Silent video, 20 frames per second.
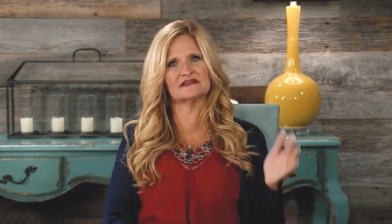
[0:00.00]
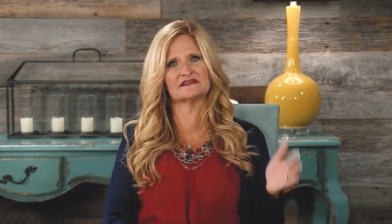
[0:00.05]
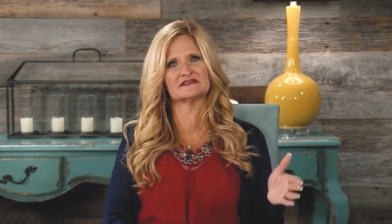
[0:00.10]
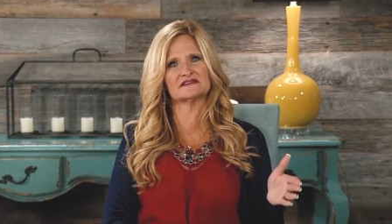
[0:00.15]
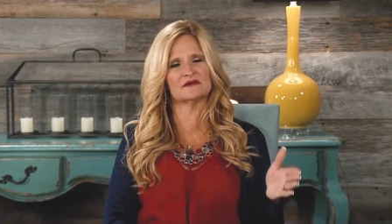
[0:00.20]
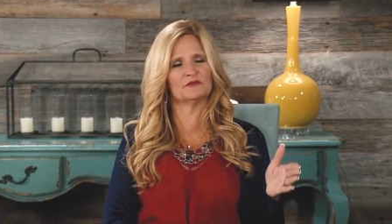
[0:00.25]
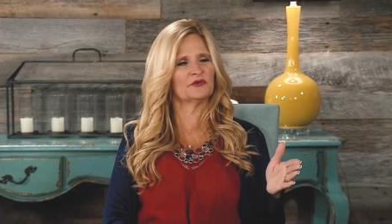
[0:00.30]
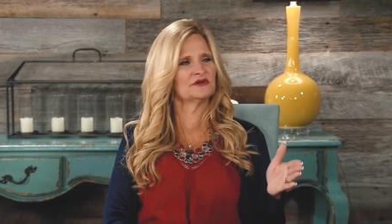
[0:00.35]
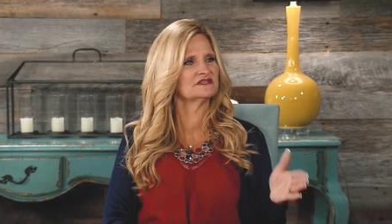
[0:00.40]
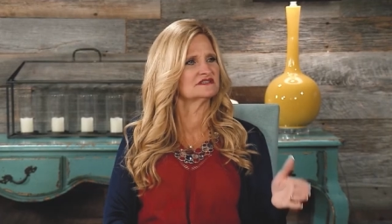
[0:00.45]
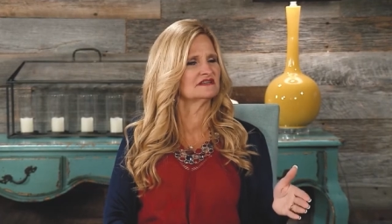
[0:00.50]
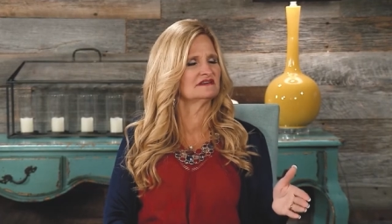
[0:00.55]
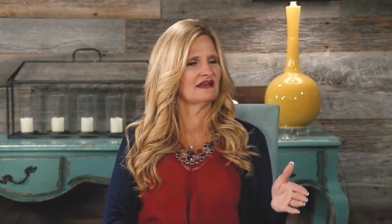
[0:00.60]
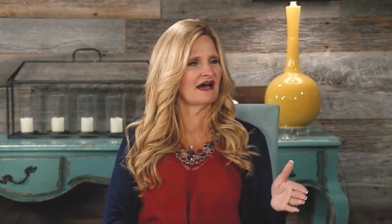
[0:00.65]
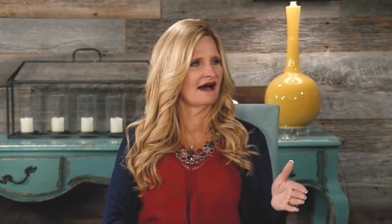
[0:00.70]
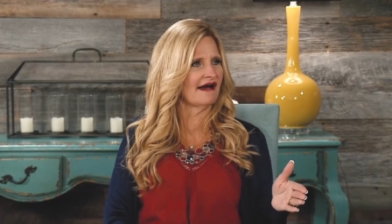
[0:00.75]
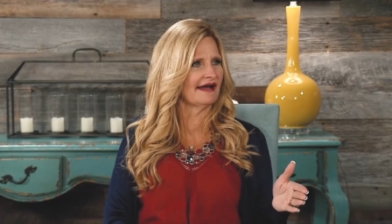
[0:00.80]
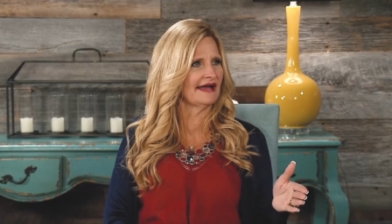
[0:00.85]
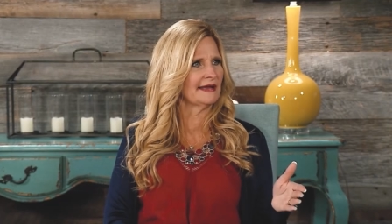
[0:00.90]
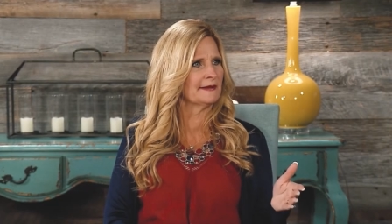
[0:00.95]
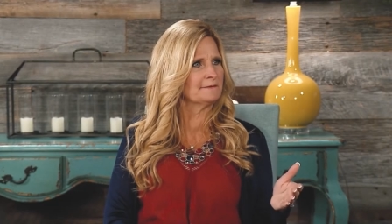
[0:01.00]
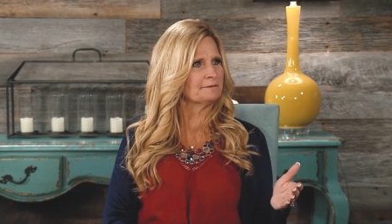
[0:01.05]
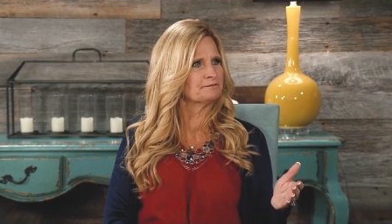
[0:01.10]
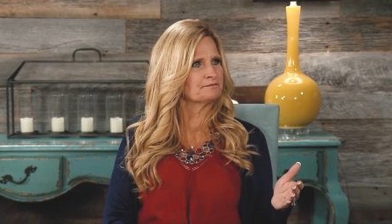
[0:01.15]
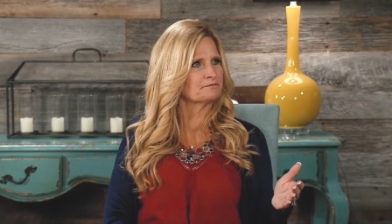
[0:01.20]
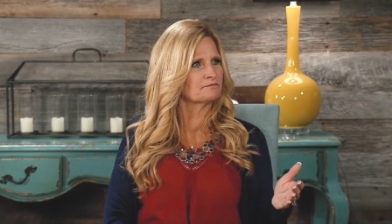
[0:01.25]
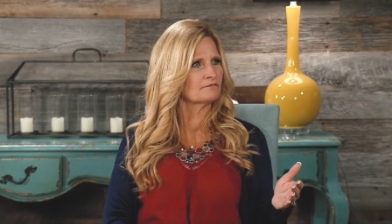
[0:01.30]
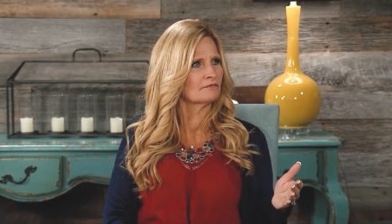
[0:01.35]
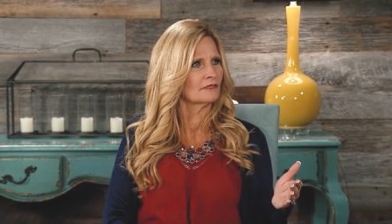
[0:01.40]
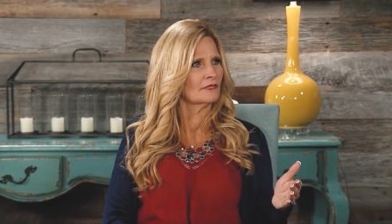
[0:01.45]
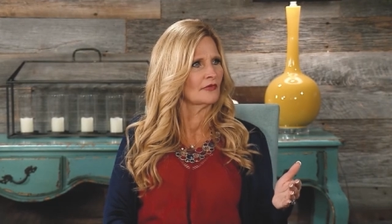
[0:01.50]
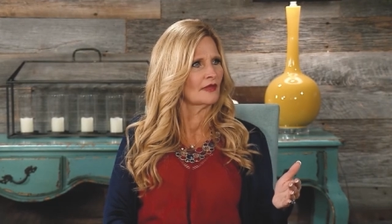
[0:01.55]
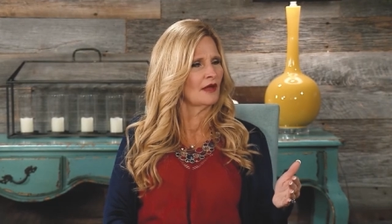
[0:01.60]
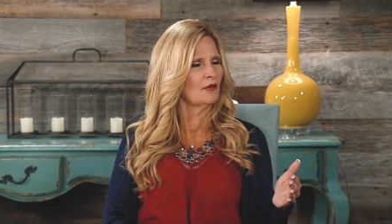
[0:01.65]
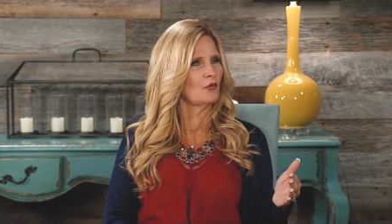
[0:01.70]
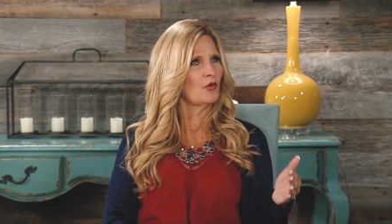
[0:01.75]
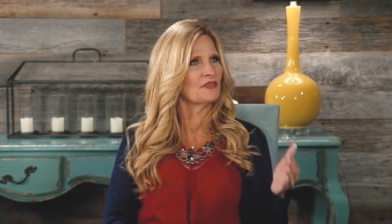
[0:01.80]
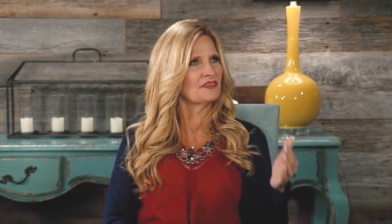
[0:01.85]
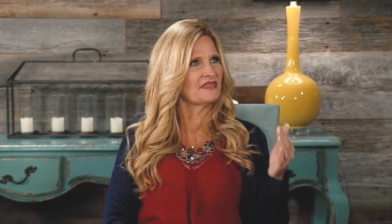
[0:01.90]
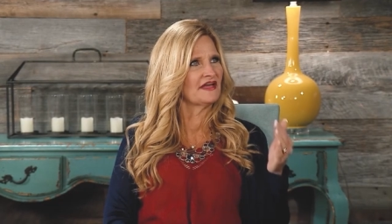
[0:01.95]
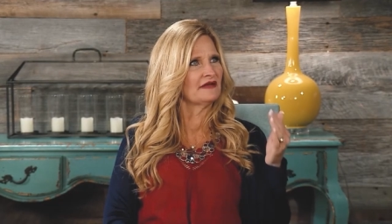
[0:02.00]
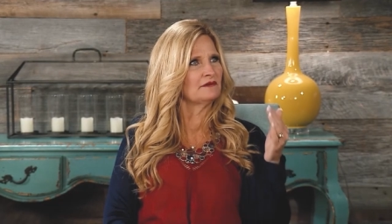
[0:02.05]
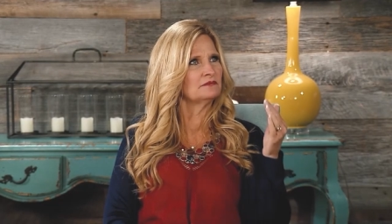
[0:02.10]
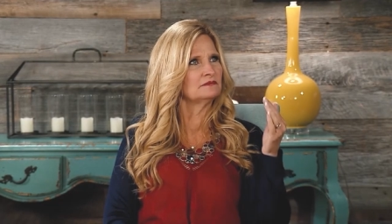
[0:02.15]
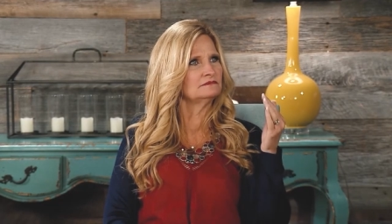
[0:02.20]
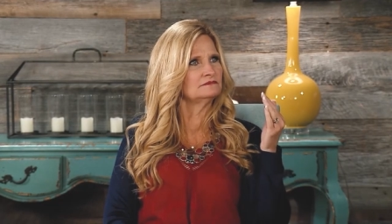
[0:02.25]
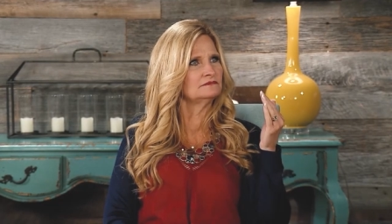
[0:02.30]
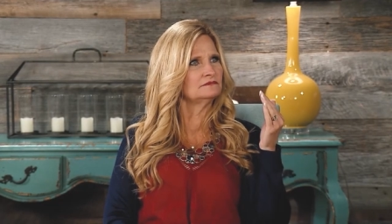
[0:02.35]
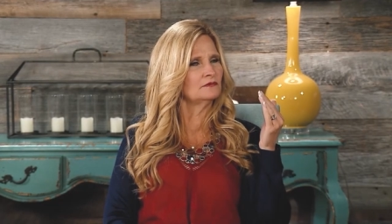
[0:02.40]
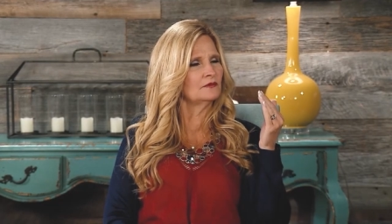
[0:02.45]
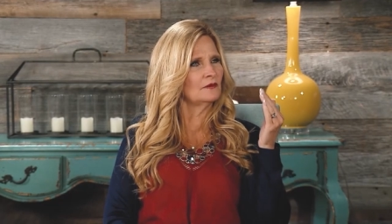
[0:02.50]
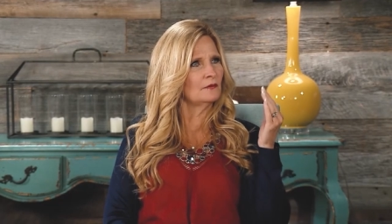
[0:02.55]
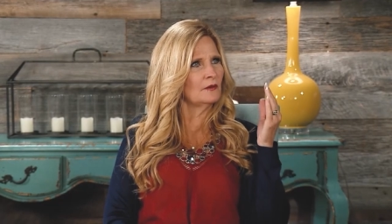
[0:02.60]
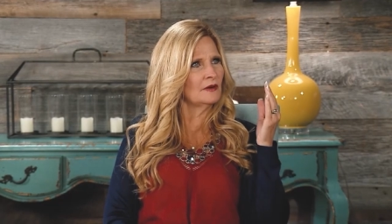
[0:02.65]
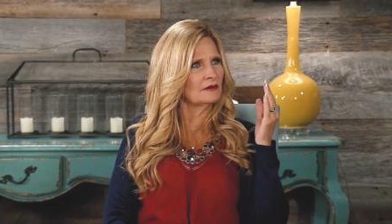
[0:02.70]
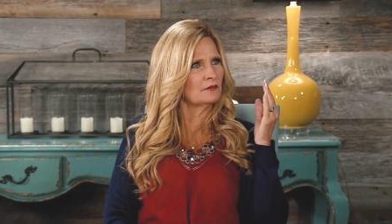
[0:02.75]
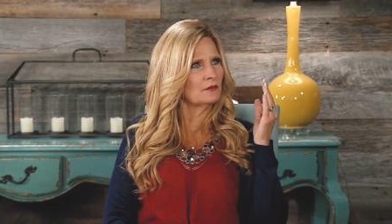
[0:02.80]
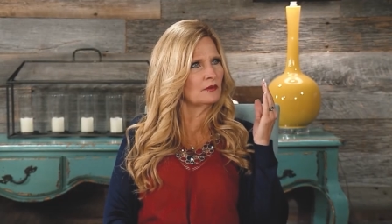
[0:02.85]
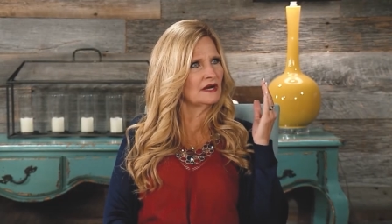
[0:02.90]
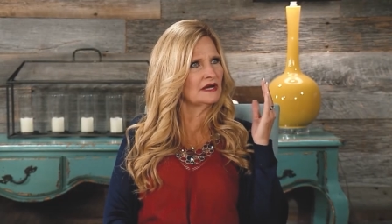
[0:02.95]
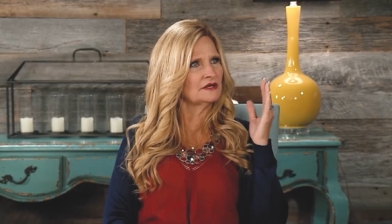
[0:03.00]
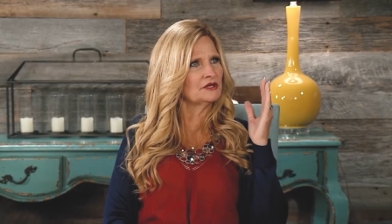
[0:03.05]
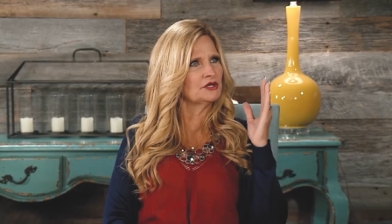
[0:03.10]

to someone tonight what